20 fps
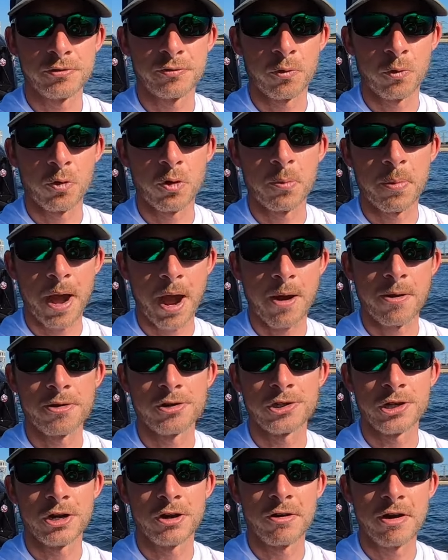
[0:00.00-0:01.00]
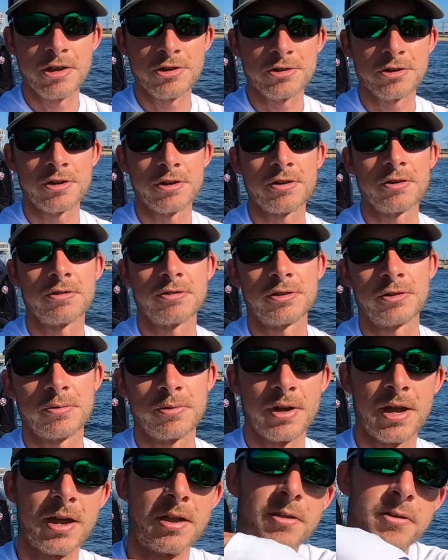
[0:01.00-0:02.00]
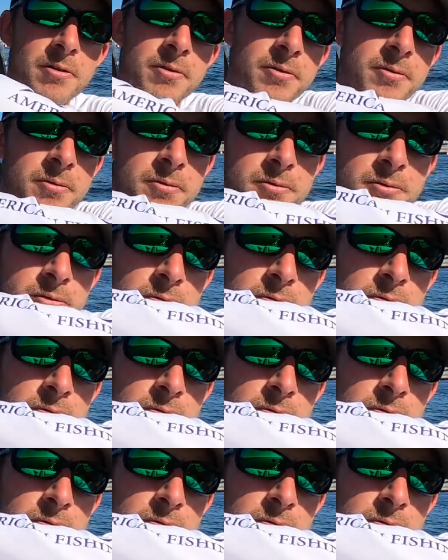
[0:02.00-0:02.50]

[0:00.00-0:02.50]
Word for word: for power generation here. So we got little